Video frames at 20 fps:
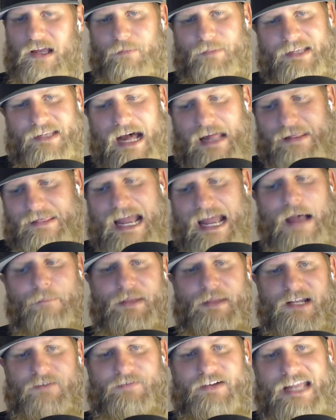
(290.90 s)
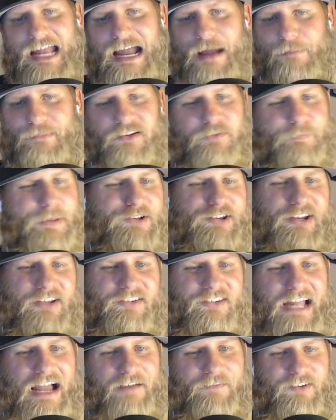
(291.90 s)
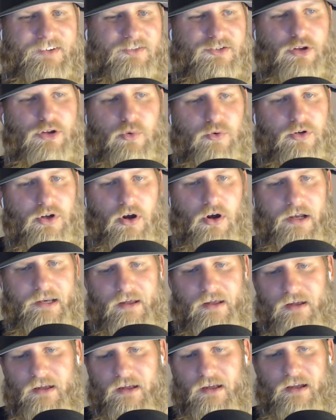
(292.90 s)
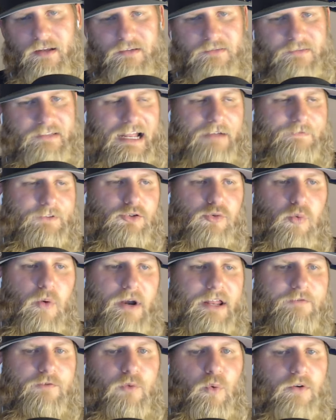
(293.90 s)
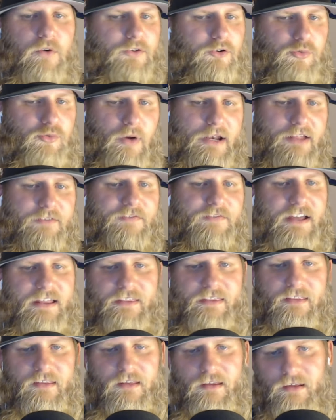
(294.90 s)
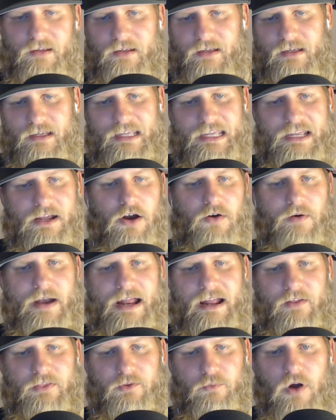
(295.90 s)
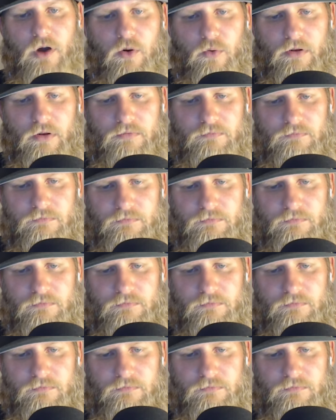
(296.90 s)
but not that big of a gap. This pitching staff is too good to have the 24th or 25th ERA on the road.